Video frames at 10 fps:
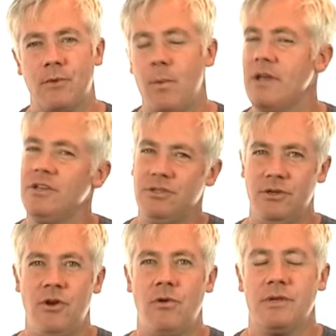Well,
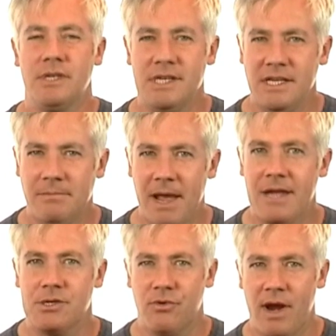you don't seem
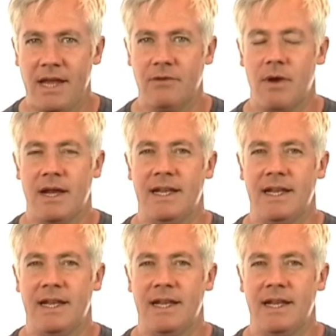as great, right?